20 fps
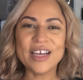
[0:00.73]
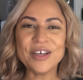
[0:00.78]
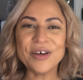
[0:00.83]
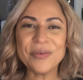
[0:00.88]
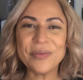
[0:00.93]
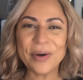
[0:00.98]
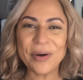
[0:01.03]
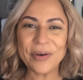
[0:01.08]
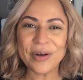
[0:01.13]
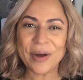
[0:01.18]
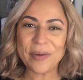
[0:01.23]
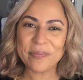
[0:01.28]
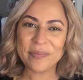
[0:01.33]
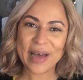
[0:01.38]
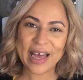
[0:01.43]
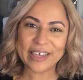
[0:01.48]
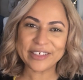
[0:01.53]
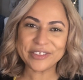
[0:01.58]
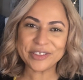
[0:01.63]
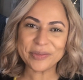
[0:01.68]
Hello, welcome
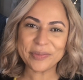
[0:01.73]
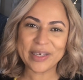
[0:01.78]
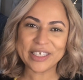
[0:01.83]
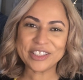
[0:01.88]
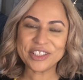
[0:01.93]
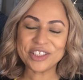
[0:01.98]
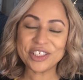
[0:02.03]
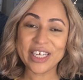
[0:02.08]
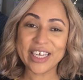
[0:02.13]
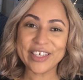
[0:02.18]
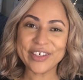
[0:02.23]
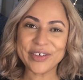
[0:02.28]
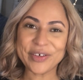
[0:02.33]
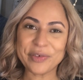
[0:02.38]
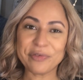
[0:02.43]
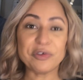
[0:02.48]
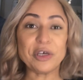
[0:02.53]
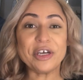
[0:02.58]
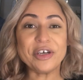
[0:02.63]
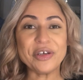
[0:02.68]
back to my channel.
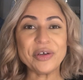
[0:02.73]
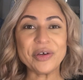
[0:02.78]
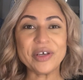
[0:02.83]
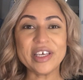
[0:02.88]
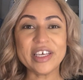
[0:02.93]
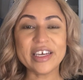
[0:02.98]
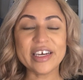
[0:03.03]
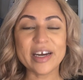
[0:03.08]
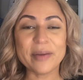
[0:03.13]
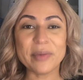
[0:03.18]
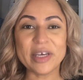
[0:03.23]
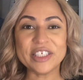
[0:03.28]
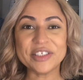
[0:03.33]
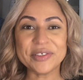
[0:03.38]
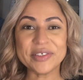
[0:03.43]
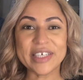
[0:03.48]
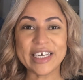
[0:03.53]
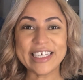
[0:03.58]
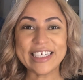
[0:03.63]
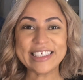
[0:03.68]
If you're new here, I'm
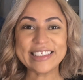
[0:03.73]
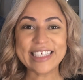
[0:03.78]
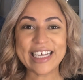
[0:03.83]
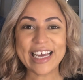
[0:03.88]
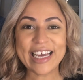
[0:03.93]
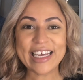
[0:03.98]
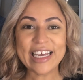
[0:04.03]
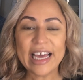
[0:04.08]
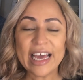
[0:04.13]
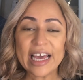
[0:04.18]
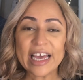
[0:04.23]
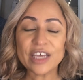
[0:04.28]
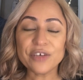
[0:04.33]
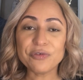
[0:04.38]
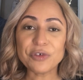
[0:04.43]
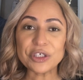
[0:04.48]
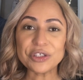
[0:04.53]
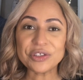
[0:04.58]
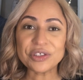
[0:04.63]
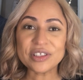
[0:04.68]
Adriana Day,
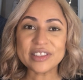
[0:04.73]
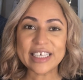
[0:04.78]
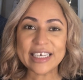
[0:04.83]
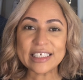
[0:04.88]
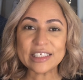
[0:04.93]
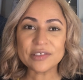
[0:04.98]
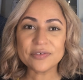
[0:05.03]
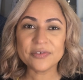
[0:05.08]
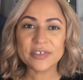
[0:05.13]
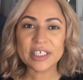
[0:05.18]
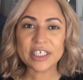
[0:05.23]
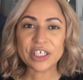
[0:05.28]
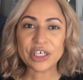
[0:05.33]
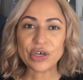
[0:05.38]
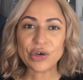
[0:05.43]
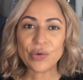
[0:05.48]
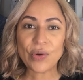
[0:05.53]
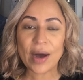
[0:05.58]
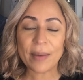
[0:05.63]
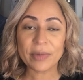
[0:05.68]
and for today's
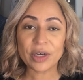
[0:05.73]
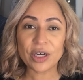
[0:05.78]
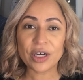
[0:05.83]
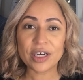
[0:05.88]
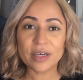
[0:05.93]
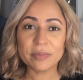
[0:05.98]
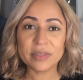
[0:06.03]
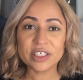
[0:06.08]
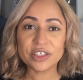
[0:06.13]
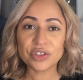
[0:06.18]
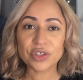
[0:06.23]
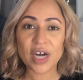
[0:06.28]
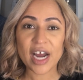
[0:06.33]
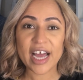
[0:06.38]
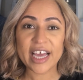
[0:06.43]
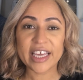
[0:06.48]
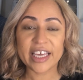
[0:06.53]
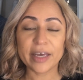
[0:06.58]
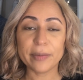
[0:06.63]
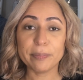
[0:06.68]
video, I'm gonna be
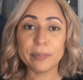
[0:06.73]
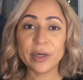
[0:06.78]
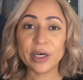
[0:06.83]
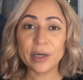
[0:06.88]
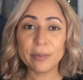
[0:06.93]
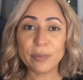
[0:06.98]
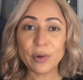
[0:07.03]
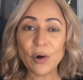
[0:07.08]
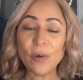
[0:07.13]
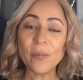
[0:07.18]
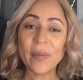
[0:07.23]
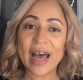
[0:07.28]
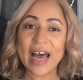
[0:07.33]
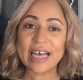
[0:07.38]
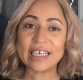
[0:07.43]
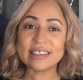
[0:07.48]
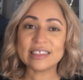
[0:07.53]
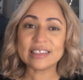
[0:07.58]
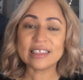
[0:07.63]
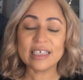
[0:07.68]
trying a purple
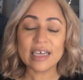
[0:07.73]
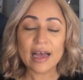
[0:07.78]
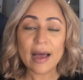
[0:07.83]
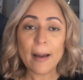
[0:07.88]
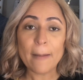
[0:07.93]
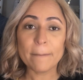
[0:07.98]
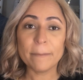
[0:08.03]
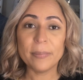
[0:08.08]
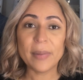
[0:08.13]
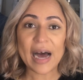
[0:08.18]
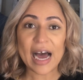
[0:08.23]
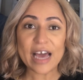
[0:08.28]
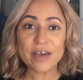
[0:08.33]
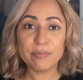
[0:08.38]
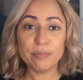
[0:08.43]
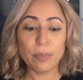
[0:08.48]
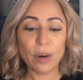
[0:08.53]
mask by